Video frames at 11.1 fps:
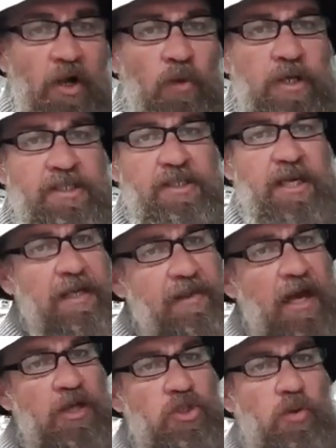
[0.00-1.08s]
We're seeing
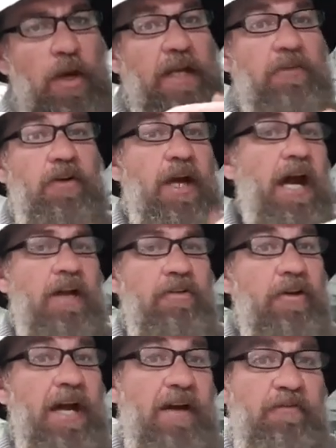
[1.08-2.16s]
those
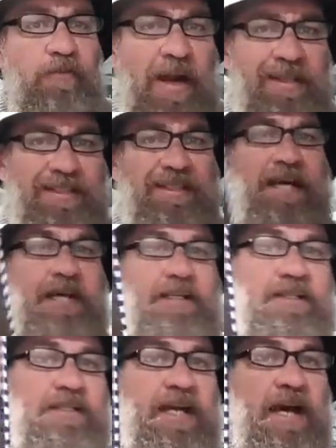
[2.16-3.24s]
2300 out front
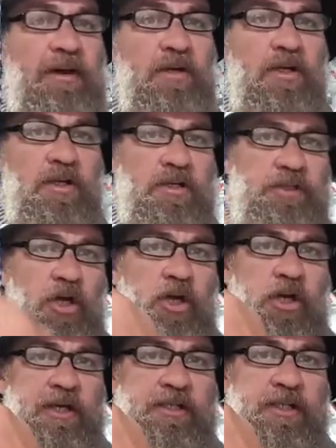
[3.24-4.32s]
detectors now
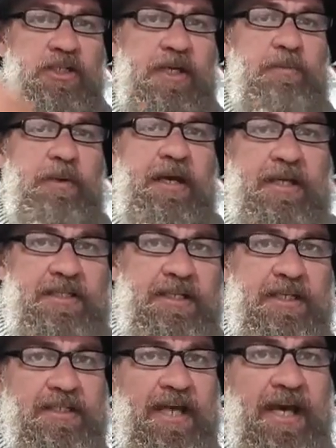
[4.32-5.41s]
turning into
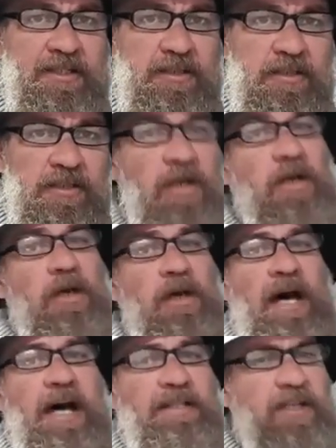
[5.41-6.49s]
GPX
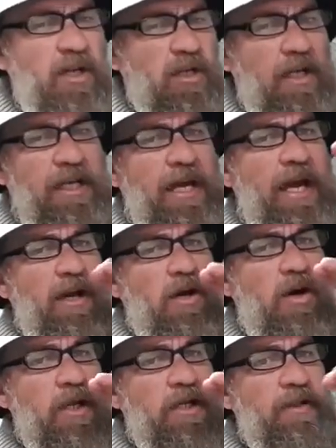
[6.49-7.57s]
6000s to clean out
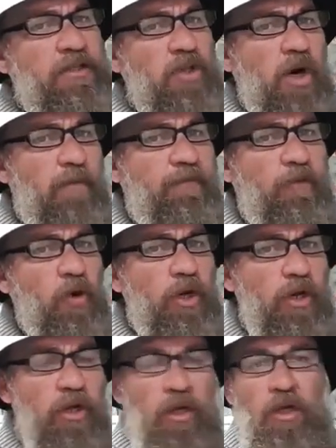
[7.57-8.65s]
kind of the top foot
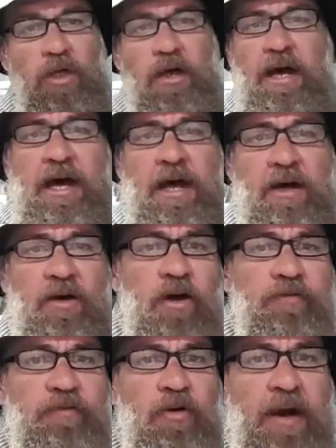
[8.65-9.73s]

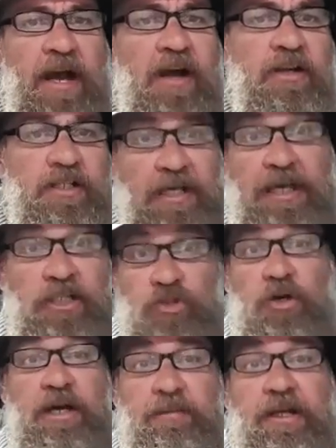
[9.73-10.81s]
of ground
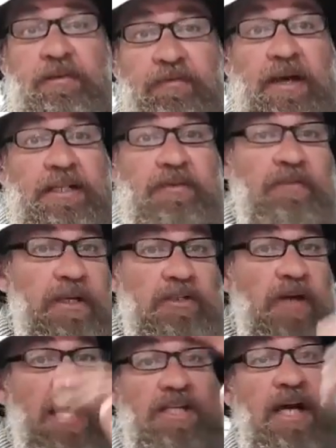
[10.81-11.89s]
extremely effectively.
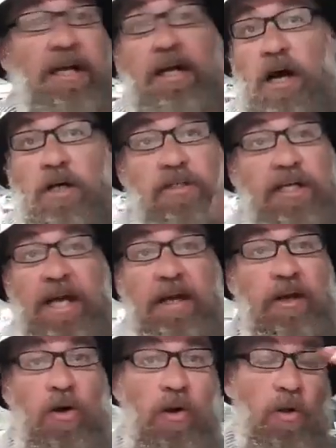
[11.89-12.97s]
Trash and gold, you get
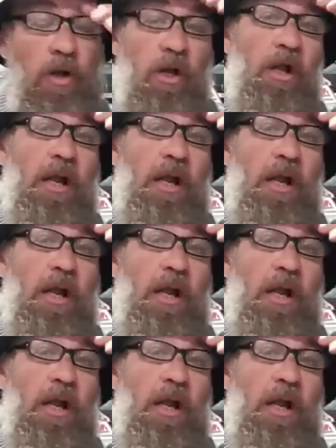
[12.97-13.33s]
it all.